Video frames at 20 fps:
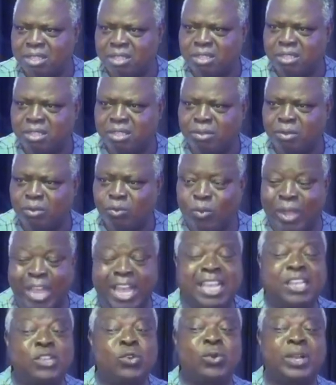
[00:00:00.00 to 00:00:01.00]
When
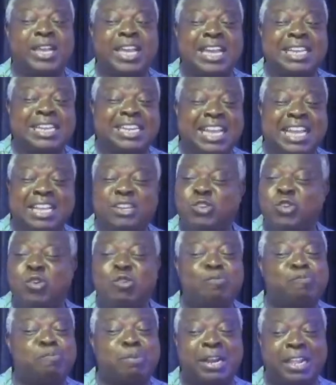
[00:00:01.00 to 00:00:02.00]
you get there, don't
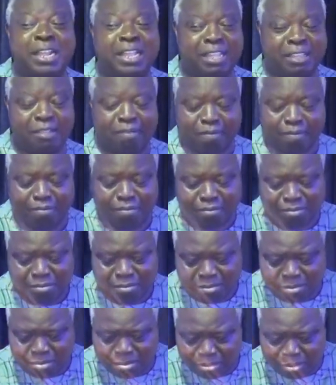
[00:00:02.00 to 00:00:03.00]
pray.
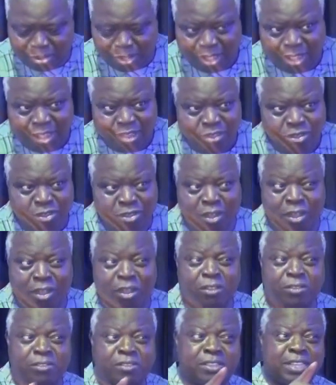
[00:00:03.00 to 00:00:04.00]

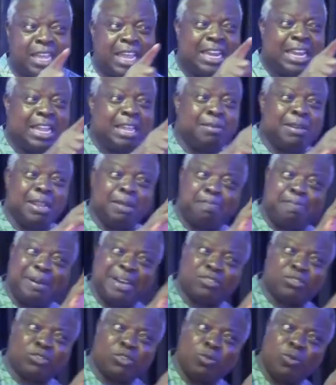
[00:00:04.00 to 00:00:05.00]
Just tell him the pastor
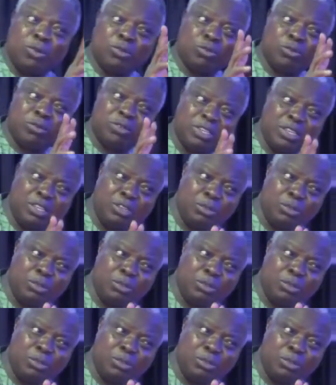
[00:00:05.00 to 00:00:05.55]
wants to see you.